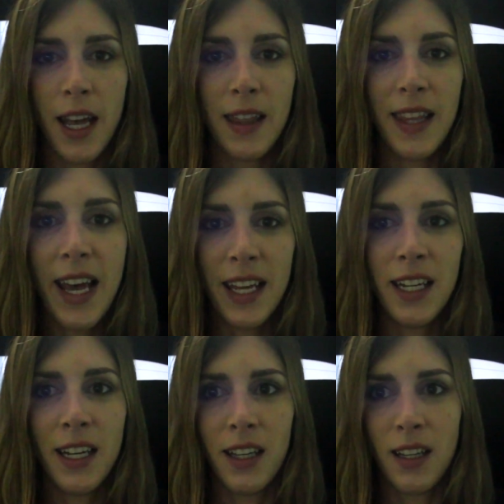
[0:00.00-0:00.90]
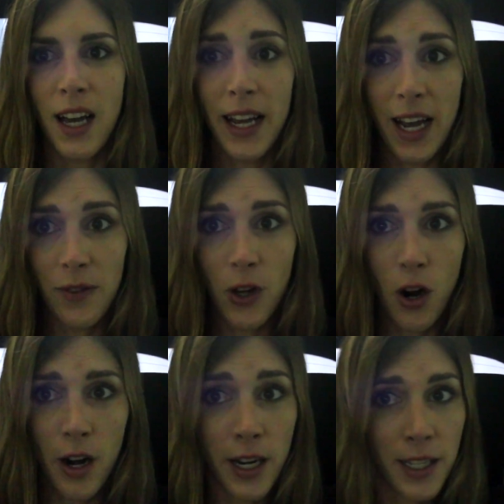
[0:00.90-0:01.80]
And then I have a
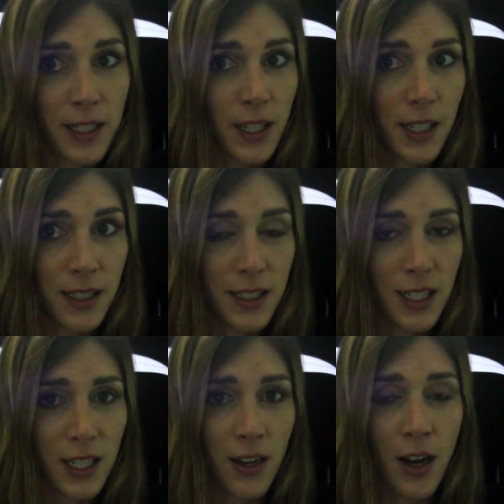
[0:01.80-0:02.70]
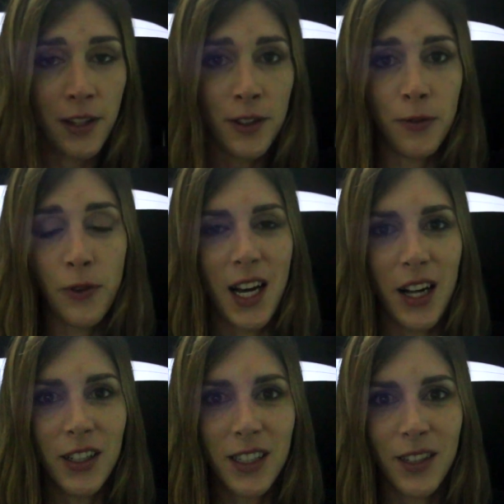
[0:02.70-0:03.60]
harness that you can see on the
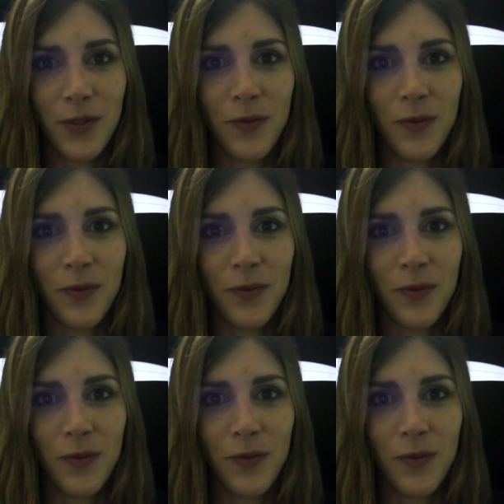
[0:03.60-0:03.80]
hunk,